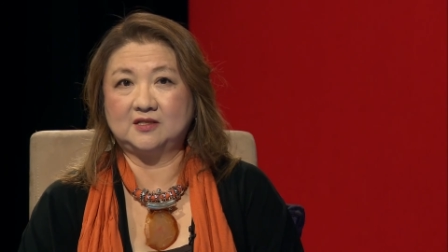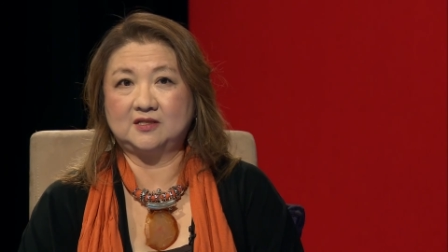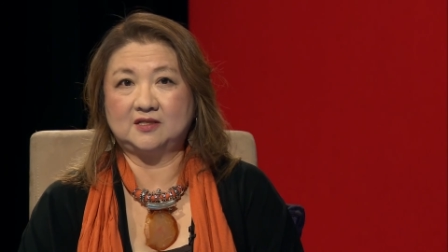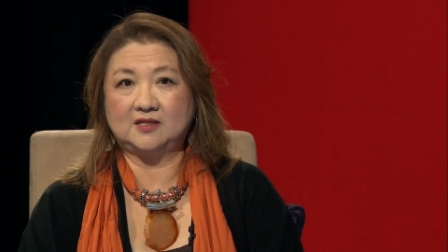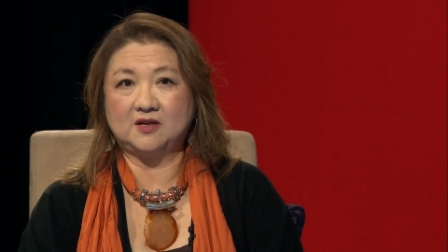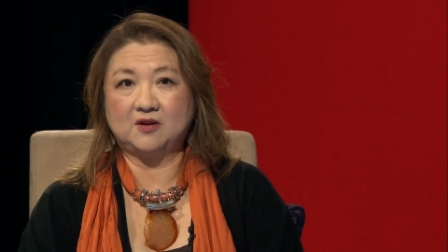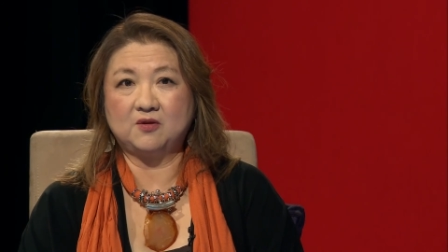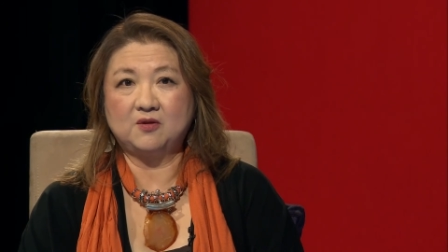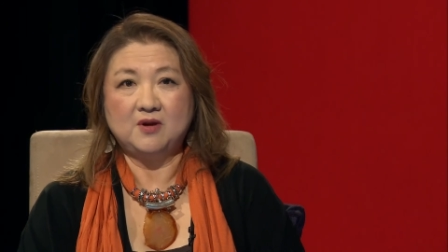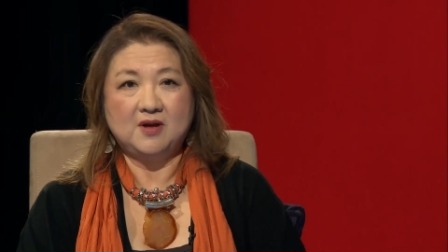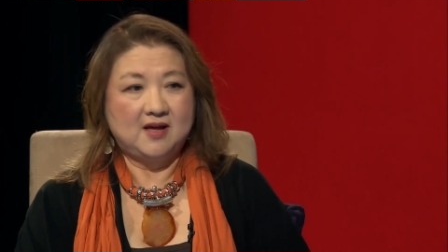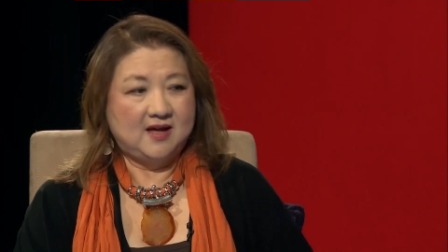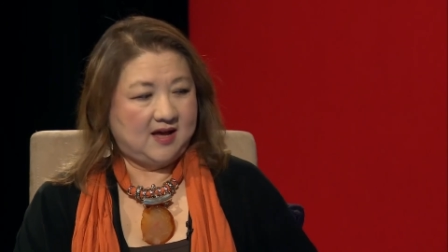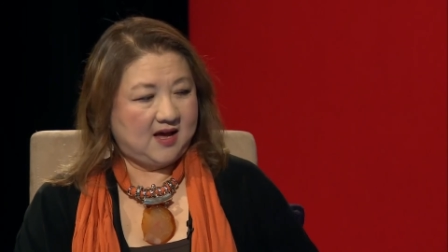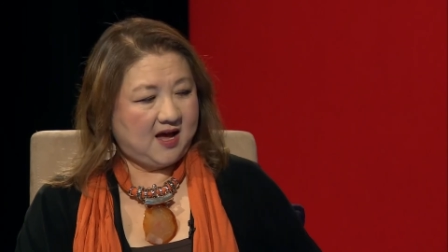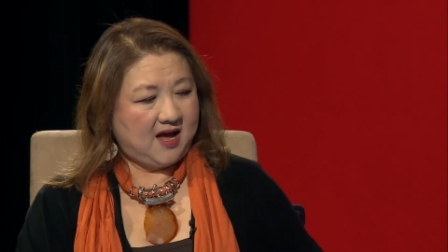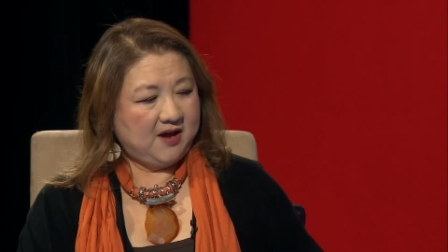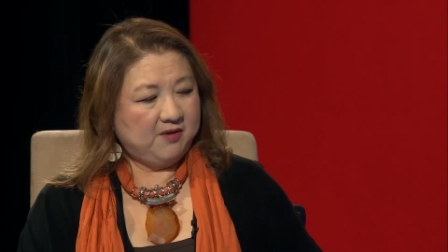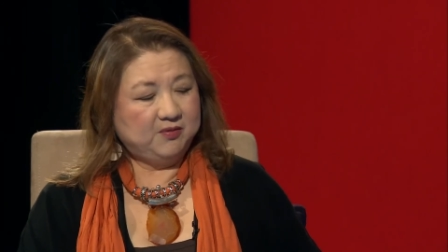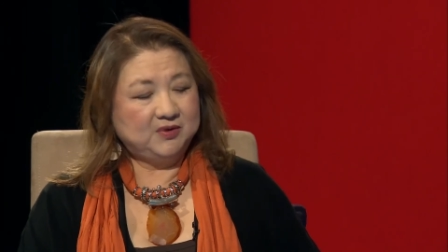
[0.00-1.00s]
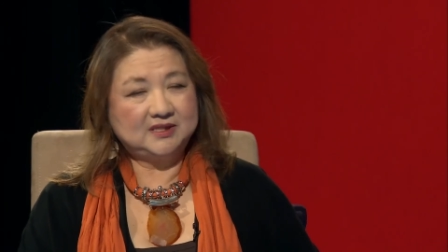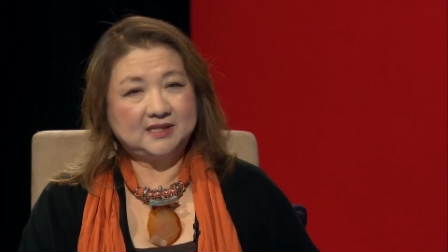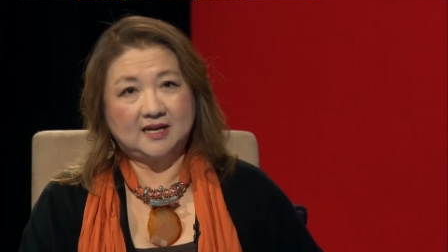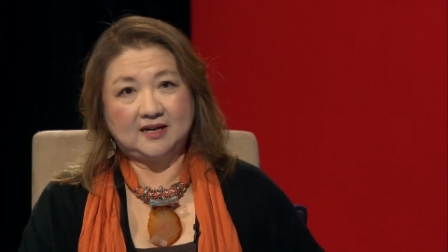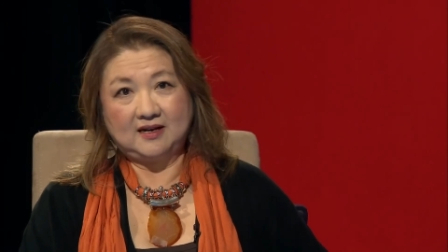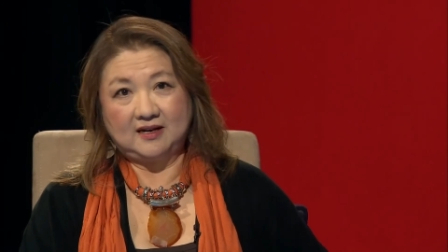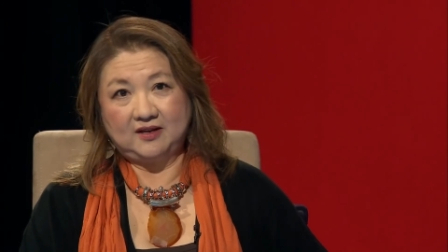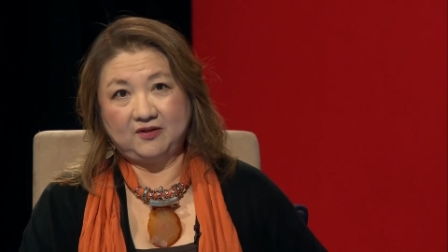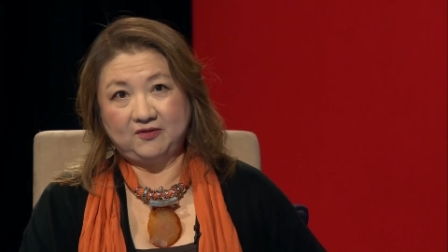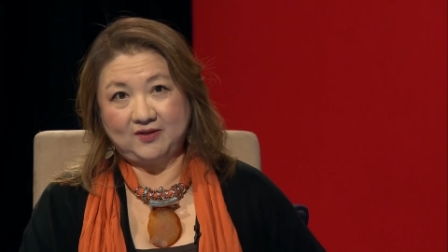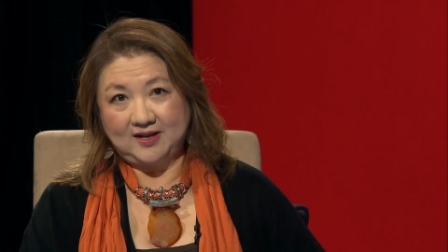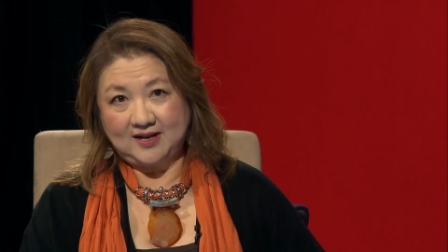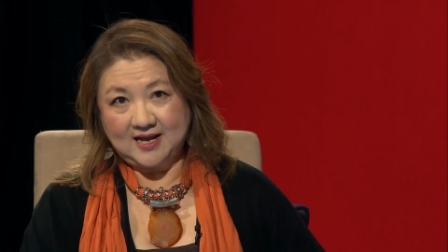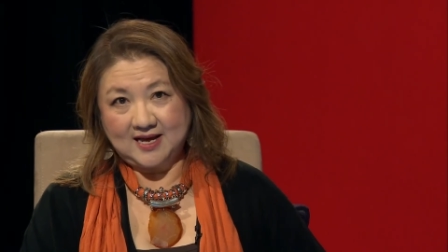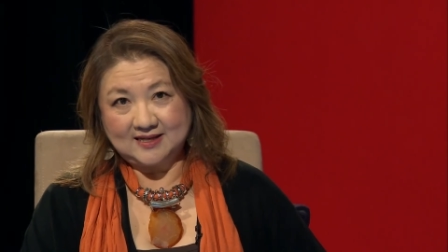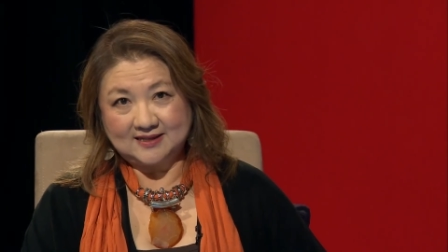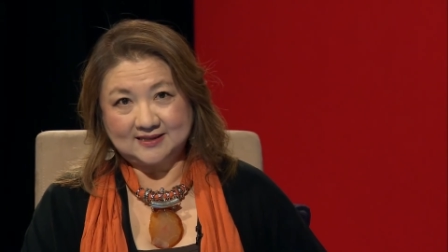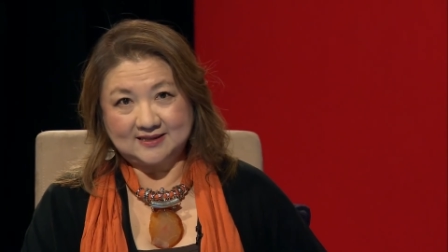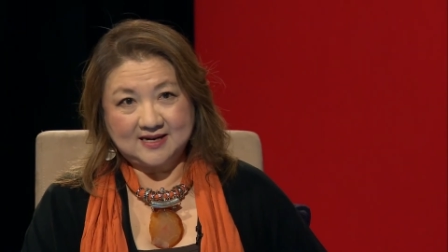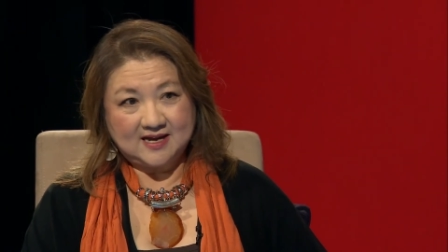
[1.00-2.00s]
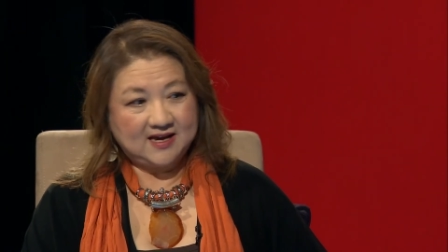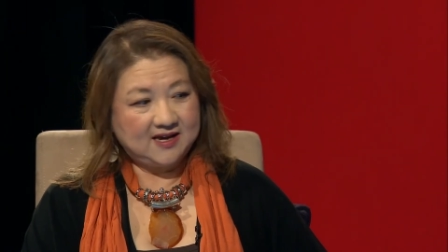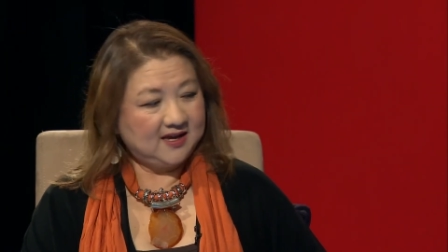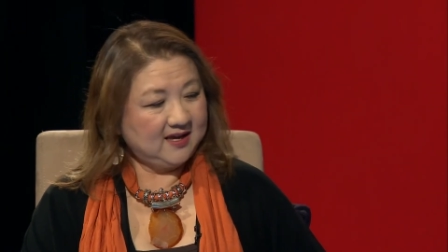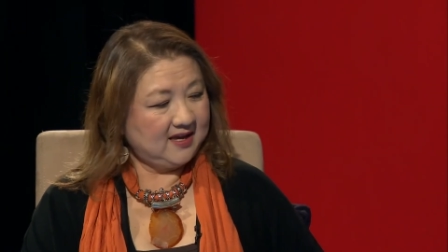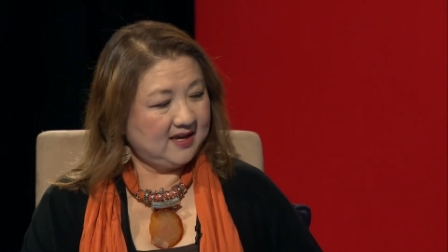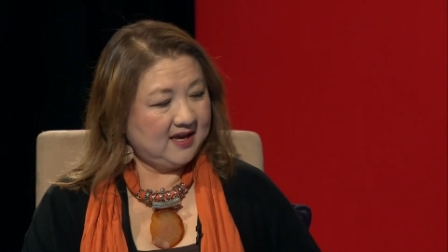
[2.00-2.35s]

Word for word: So I was at an event last night